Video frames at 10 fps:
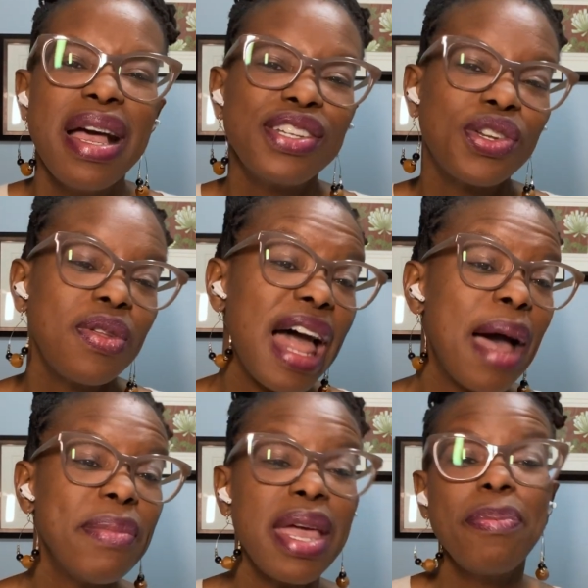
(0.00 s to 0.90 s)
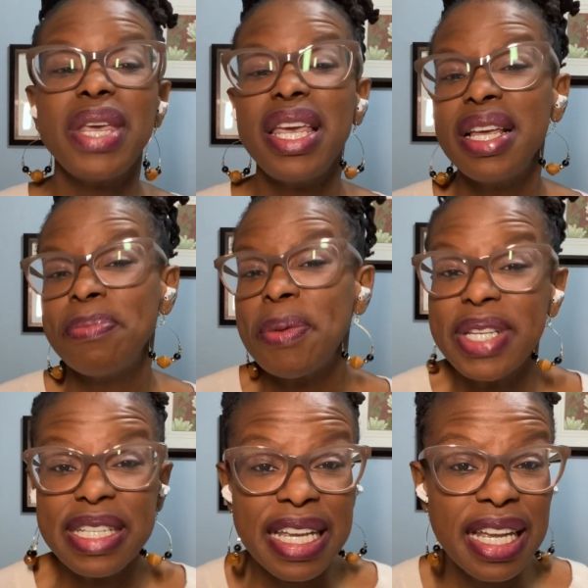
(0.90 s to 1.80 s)
So that may be maybe
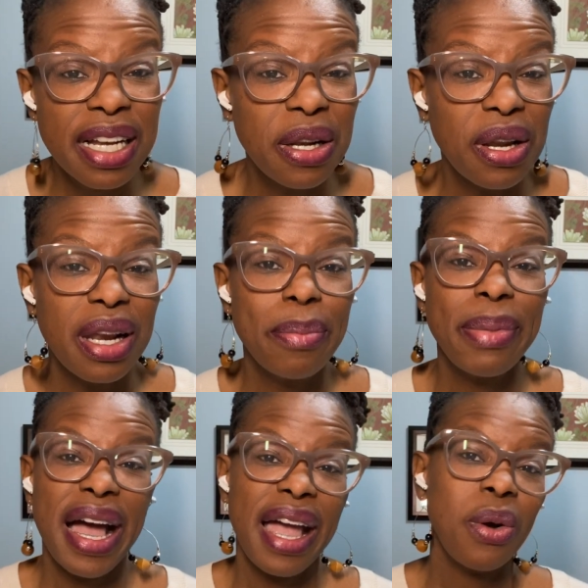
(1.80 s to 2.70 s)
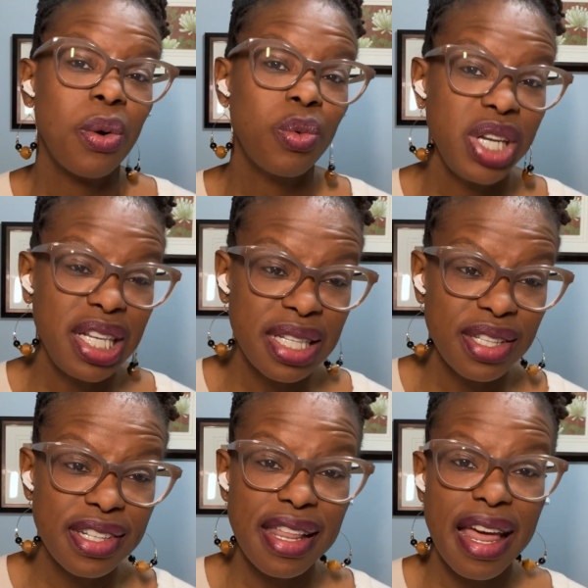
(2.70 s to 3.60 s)
singing a lullaby or reading
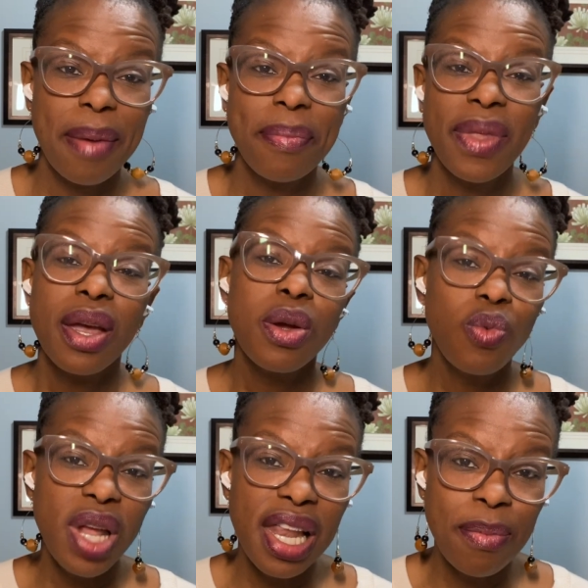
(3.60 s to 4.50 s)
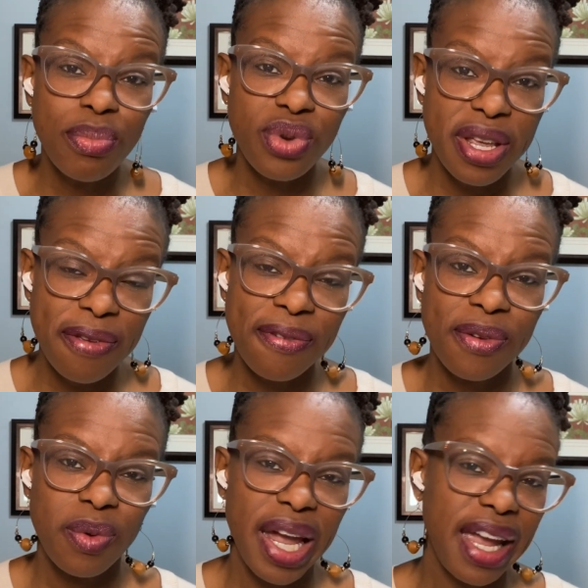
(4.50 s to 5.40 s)
to them, really brief,
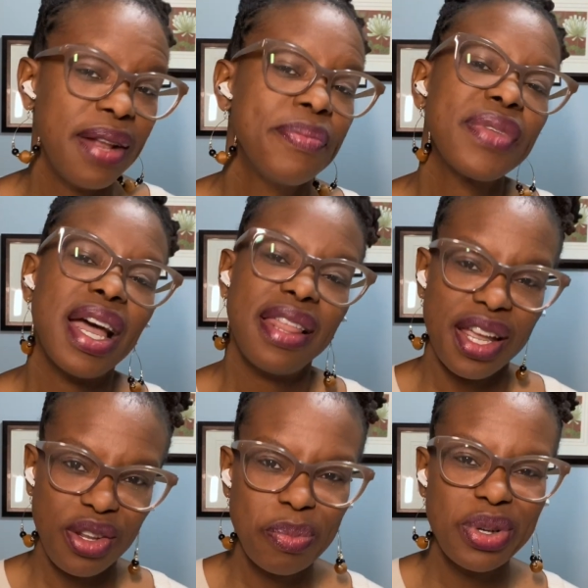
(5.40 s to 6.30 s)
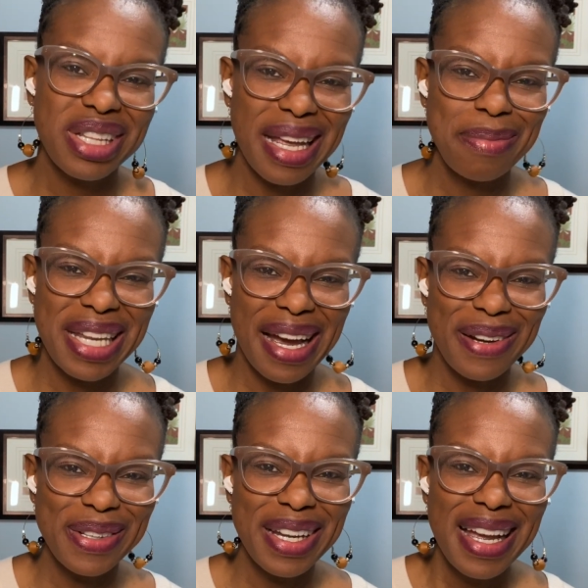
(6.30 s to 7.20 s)
right? And then you put them
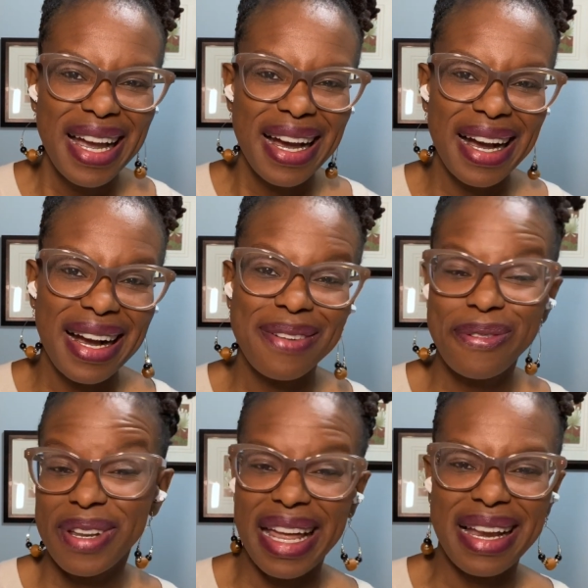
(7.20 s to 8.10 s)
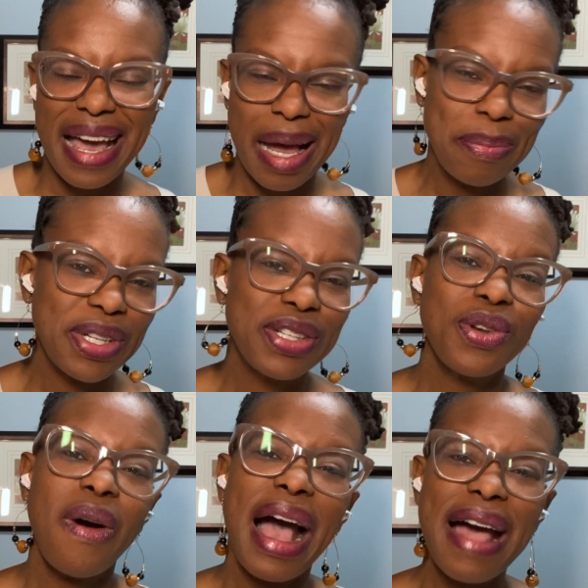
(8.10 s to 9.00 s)
down for their nap. So
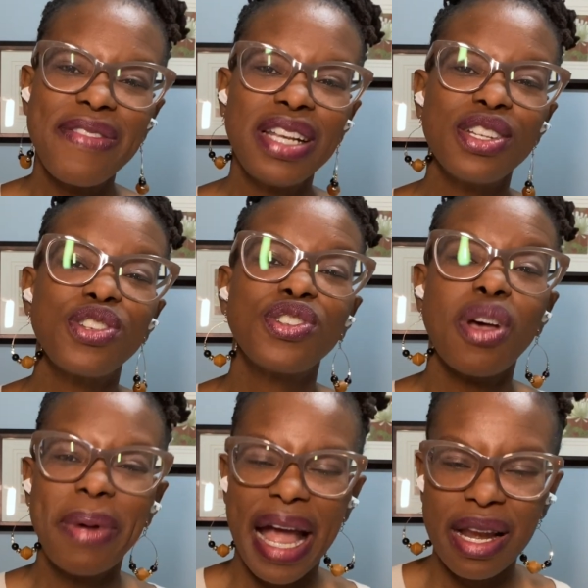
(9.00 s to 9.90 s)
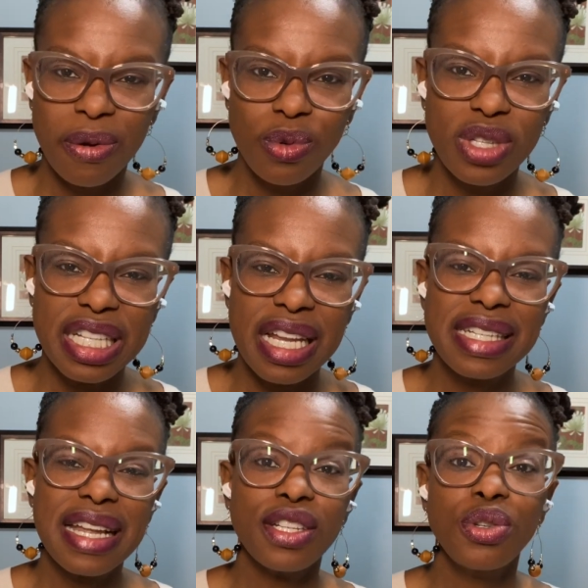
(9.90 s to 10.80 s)
having some kind of routine
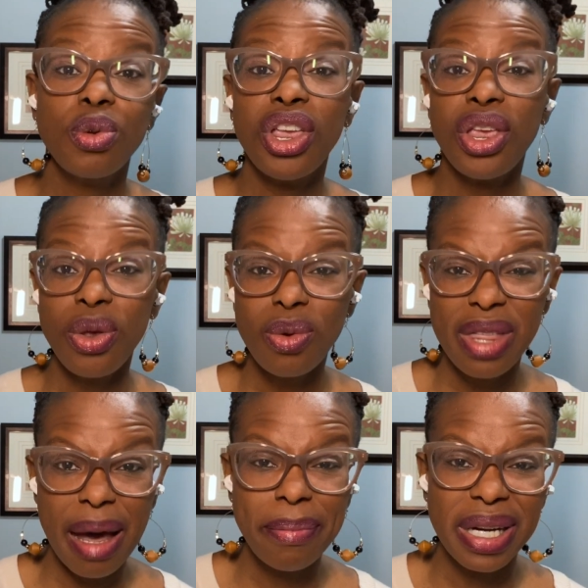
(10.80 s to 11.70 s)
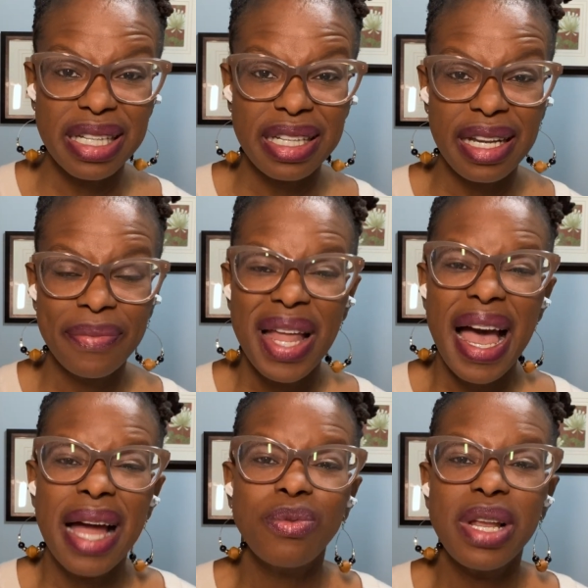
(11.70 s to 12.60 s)
starts to cue their body
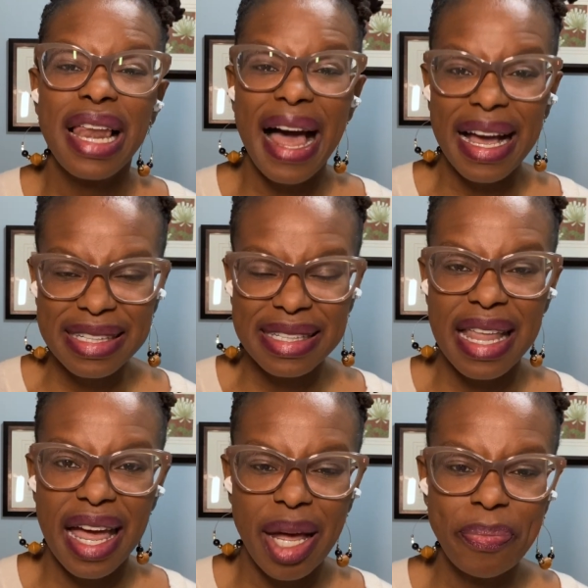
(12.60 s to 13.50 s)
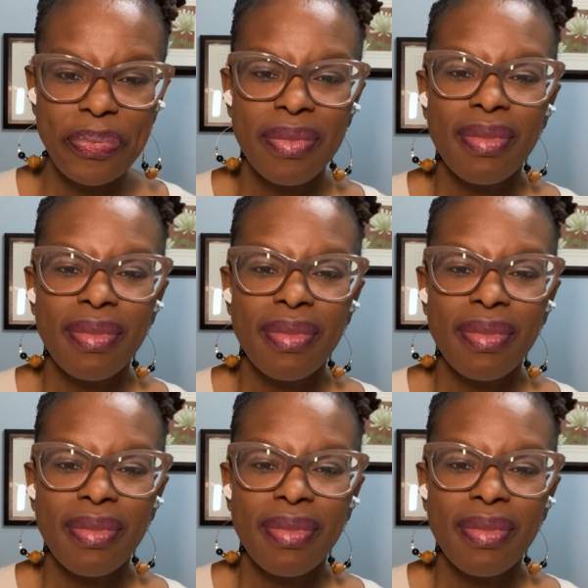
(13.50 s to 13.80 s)
and relax them